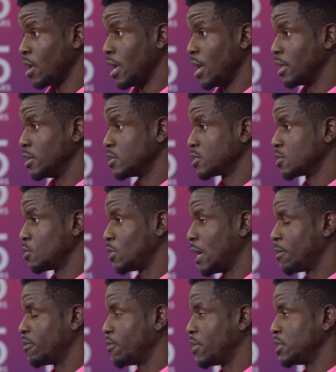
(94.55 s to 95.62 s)
And so
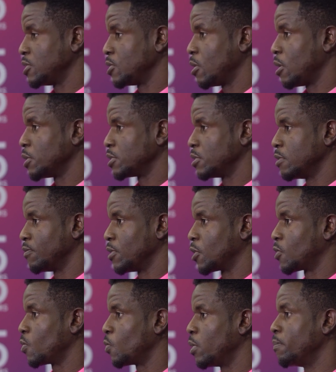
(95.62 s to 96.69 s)
that provides the option of
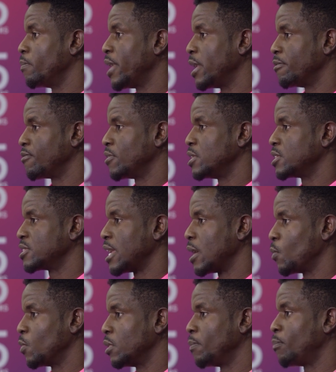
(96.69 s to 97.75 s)
accruing benefits
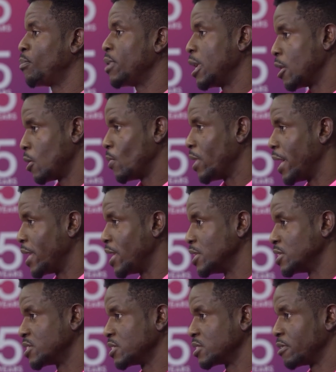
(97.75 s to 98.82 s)
that will pay out at
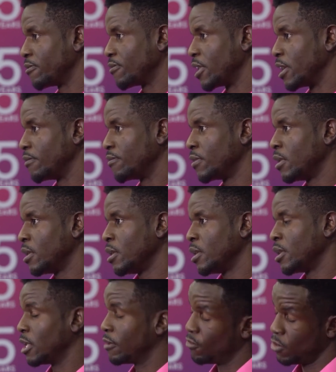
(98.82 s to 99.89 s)
age
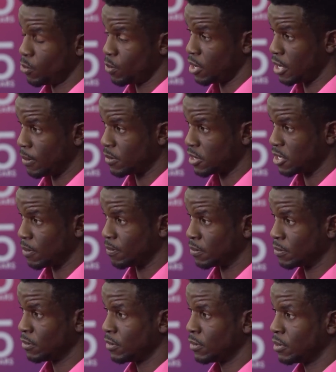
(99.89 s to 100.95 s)
65, giving you a lump sum
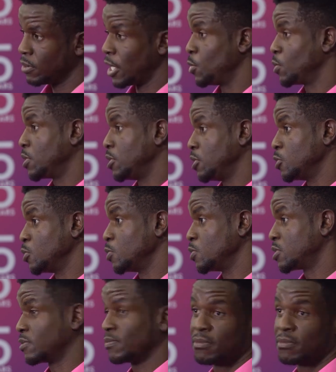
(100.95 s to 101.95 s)
that you can use